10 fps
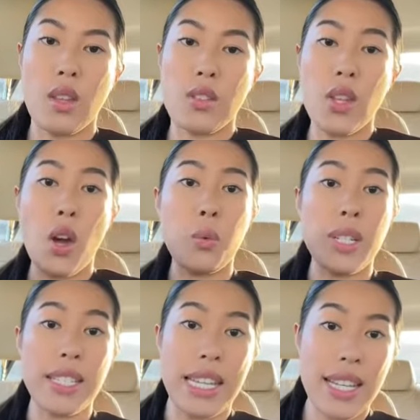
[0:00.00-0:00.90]
So
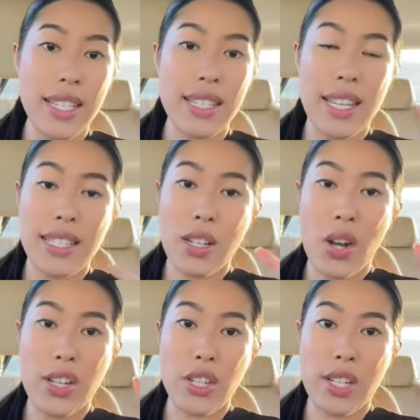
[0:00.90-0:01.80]
what dentists and
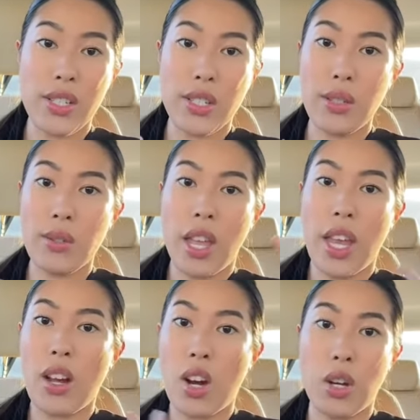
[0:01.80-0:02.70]
dental hygienists do,
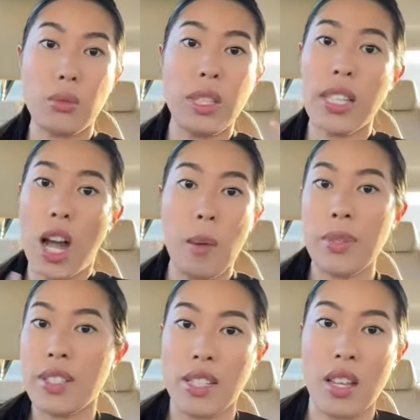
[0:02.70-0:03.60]
they are really
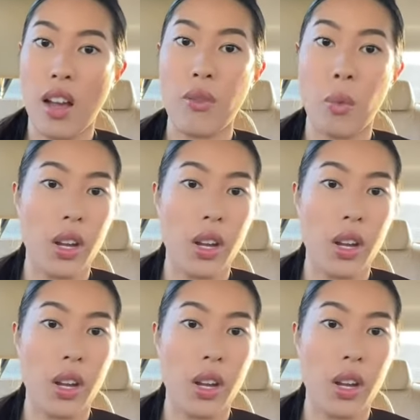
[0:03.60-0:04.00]
opposites of one